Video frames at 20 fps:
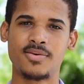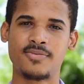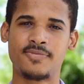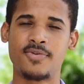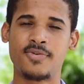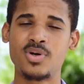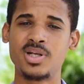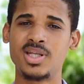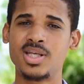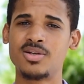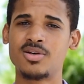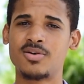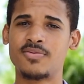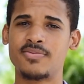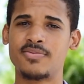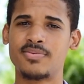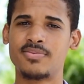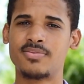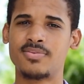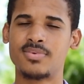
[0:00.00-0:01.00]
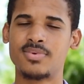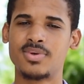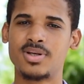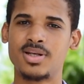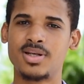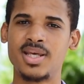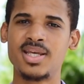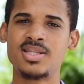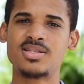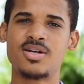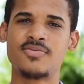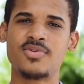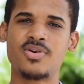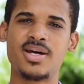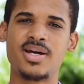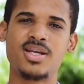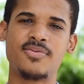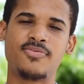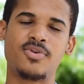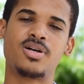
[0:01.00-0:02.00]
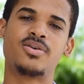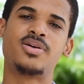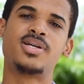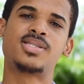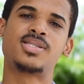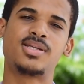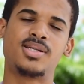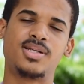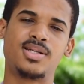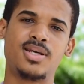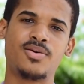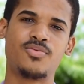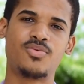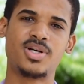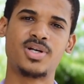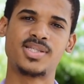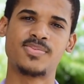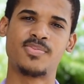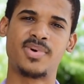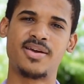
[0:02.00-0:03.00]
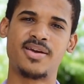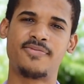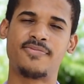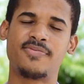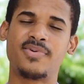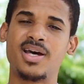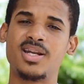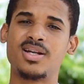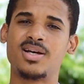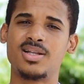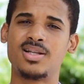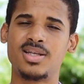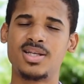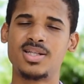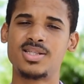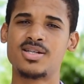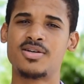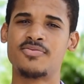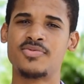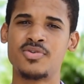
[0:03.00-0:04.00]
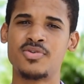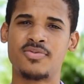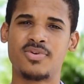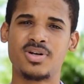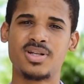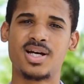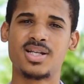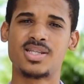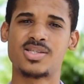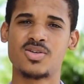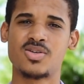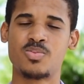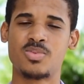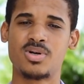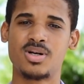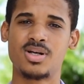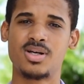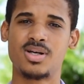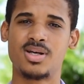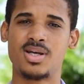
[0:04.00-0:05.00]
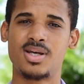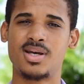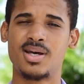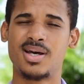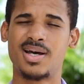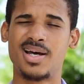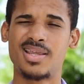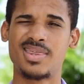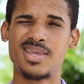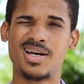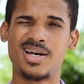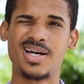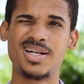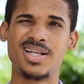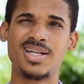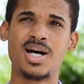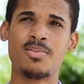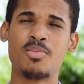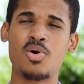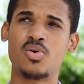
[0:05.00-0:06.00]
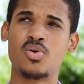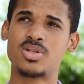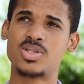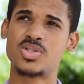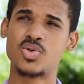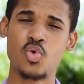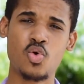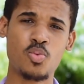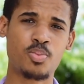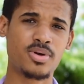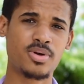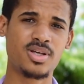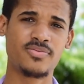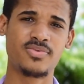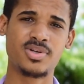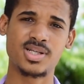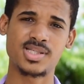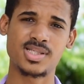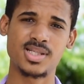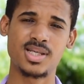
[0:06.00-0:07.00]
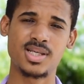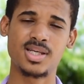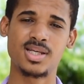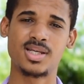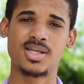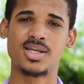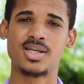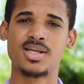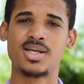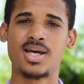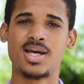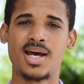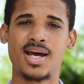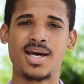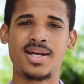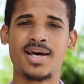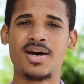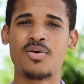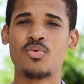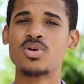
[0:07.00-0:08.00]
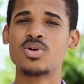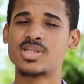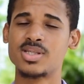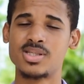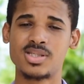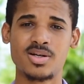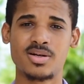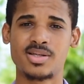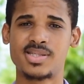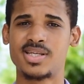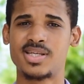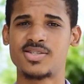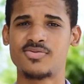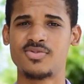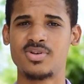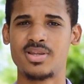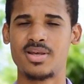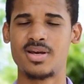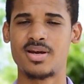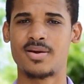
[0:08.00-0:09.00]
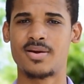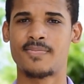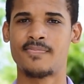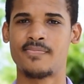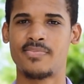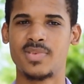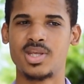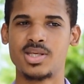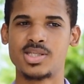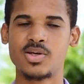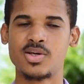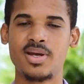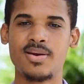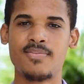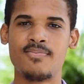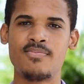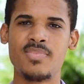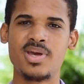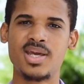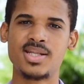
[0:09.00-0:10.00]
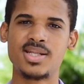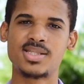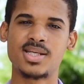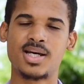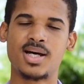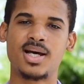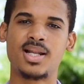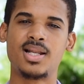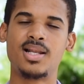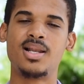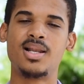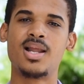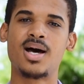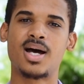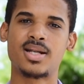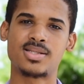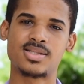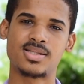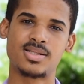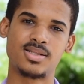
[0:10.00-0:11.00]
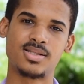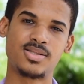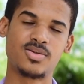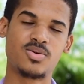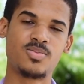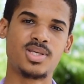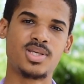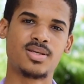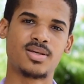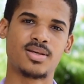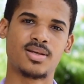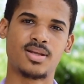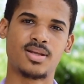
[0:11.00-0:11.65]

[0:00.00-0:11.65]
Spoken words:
funny enough, the interview I did for Grace Kennedy was my final interview for that summer. I think I did about 2 previously and I wasn't successful there. So it meant a lot to me.